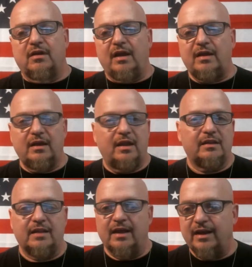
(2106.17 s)
I kind of
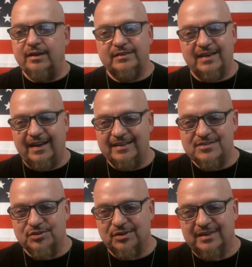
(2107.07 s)
like that. I
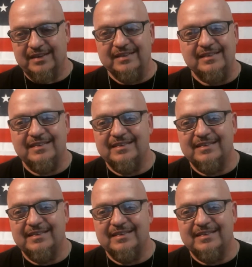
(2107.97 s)
enjoy it.